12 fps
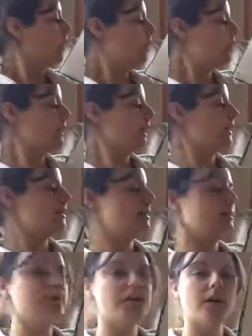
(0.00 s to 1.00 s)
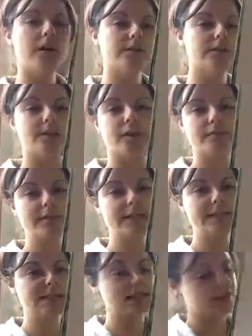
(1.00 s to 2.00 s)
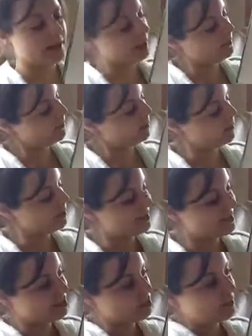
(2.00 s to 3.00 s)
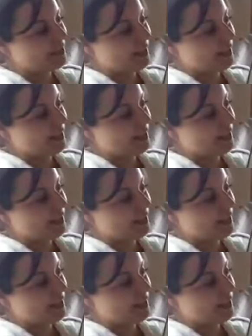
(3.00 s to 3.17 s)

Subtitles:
Oh, and I still can't start reading yet because there's no